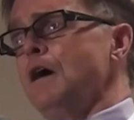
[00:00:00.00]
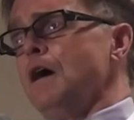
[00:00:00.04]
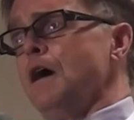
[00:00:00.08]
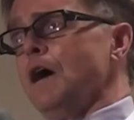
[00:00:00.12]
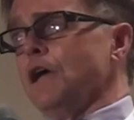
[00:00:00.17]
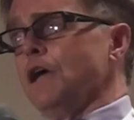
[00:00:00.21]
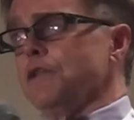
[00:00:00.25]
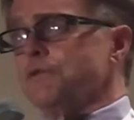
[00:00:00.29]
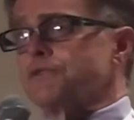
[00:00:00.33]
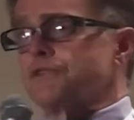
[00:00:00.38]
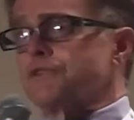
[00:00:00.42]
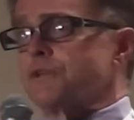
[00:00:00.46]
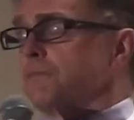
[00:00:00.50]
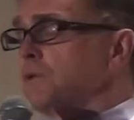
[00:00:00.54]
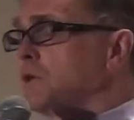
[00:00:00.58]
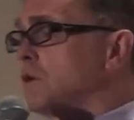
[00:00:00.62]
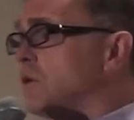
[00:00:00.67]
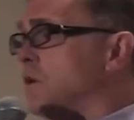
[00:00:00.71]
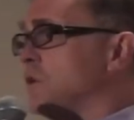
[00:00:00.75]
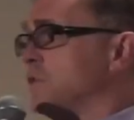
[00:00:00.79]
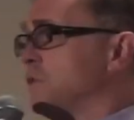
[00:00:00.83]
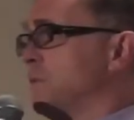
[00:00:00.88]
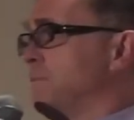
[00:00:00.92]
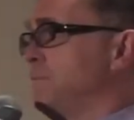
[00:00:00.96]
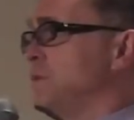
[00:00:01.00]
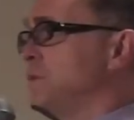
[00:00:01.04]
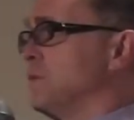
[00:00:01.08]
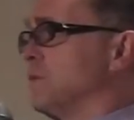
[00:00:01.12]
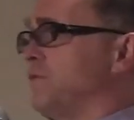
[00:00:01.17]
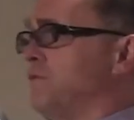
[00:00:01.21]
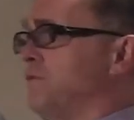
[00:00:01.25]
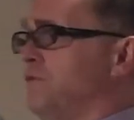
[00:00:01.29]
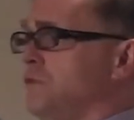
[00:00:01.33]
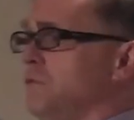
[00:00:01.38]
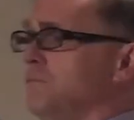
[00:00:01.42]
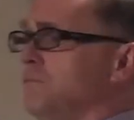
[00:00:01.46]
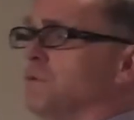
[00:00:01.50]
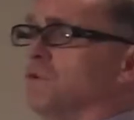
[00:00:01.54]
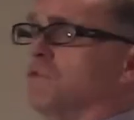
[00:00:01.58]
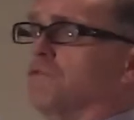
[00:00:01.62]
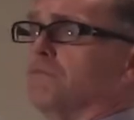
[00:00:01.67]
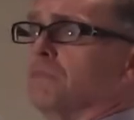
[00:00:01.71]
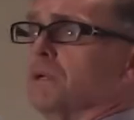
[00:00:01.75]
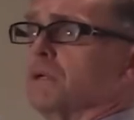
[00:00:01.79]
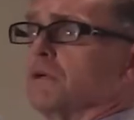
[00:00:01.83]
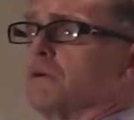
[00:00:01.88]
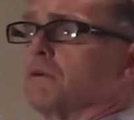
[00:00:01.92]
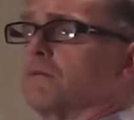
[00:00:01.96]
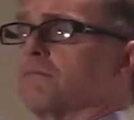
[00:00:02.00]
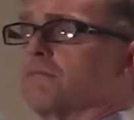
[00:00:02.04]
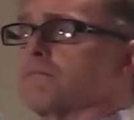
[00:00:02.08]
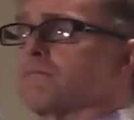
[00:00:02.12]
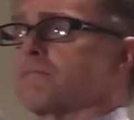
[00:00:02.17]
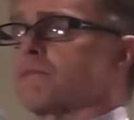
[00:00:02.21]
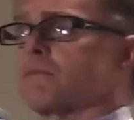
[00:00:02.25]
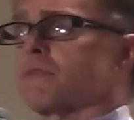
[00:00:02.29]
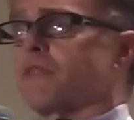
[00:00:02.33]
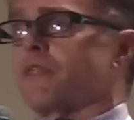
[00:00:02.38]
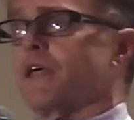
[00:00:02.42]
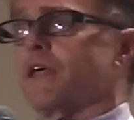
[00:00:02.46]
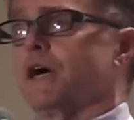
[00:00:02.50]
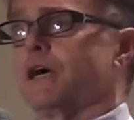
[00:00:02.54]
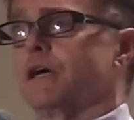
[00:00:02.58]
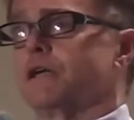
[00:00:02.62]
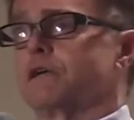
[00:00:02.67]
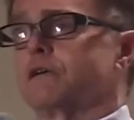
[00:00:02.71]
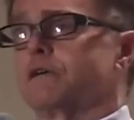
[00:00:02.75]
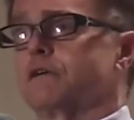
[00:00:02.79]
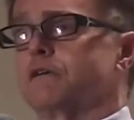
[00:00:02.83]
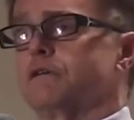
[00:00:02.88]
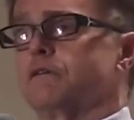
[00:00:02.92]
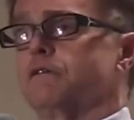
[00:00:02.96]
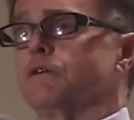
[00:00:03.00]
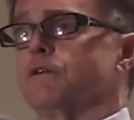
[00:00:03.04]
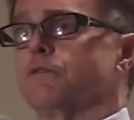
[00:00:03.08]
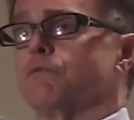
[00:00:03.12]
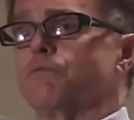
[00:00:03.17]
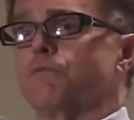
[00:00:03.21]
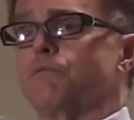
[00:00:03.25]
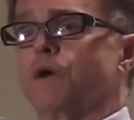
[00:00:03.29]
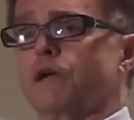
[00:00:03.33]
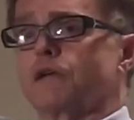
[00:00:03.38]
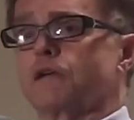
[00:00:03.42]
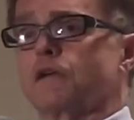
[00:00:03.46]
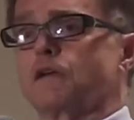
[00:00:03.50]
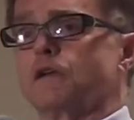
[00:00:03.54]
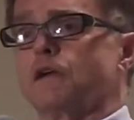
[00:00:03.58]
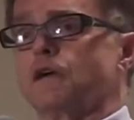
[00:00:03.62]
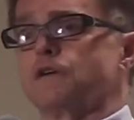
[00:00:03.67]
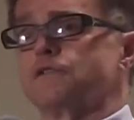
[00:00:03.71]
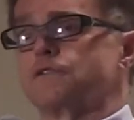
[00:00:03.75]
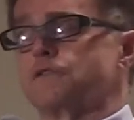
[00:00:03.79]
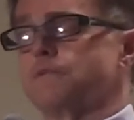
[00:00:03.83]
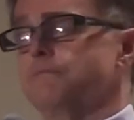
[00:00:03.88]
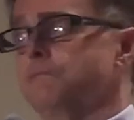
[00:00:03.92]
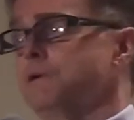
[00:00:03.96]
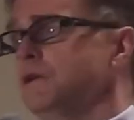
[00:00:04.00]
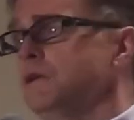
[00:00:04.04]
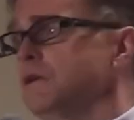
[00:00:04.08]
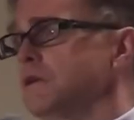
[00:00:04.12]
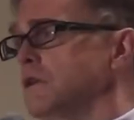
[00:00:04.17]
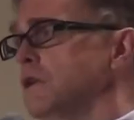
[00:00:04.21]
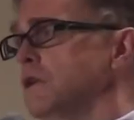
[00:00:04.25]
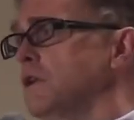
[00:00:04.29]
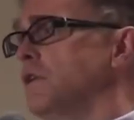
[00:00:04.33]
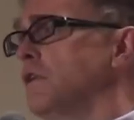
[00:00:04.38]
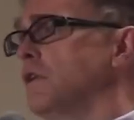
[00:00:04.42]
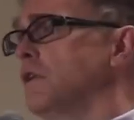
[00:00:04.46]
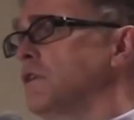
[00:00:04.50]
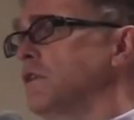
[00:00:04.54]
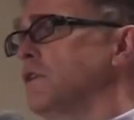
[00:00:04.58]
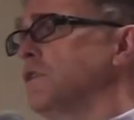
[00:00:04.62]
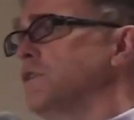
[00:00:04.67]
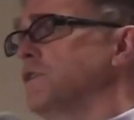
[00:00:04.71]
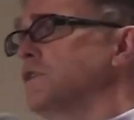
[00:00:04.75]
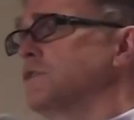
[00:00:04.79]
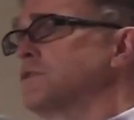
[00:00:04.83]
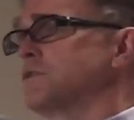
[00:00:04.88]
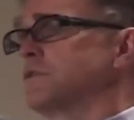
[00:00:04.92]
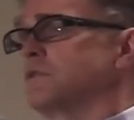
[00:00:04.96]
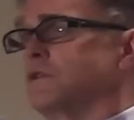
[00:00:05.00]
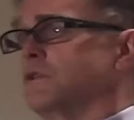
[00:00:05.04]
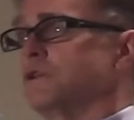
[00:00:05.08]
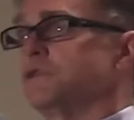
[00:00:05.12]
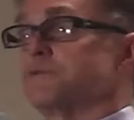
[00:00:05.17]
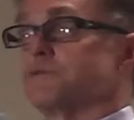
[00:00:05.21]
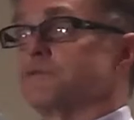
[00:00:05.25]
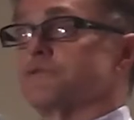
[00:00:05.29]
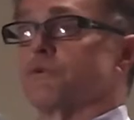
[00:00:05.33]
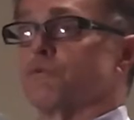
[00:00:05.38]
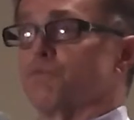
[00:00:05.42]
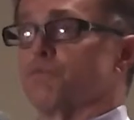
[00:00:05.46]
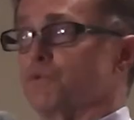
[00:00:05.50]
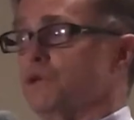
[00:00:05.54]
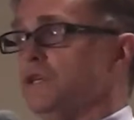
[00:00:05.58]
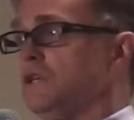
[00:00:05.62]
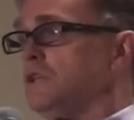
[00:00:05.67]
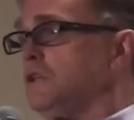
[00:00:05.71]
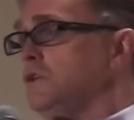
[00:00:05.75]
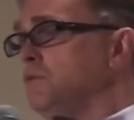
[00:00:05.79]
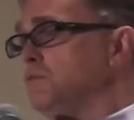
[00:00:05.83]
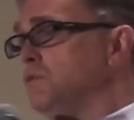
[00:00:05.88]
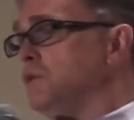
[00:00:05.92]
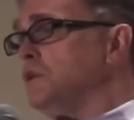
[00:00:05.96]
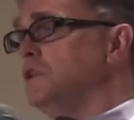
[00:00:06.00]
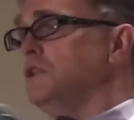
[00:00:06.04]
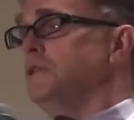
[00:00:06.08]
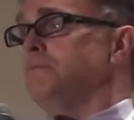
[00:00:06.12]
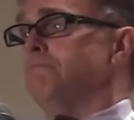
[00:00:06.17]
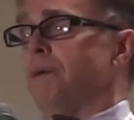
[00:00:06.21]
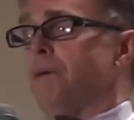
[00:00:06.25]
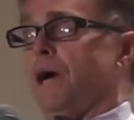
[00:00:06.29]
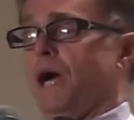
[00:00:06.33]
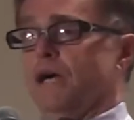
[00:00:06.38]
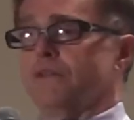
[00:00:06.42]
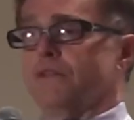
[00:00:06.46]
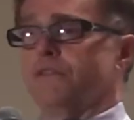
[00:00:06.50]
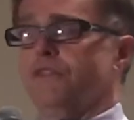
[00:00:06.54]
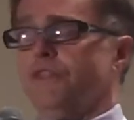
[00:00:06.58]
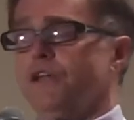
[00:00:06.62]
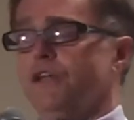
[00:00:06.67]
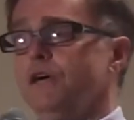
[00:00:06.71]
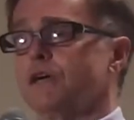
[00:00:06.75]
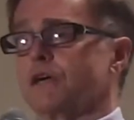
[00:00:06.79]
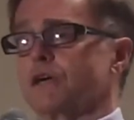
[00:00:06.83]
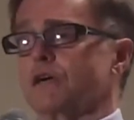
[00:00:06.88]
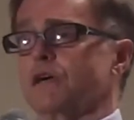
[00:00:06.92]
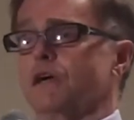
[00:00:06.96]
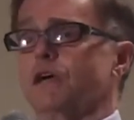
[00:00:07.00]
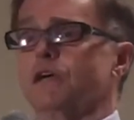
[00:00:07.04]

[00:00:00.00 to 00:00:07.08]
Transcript: And there was something called the pure food movement that, you know, recognized immediately that this was a really, really bad thing.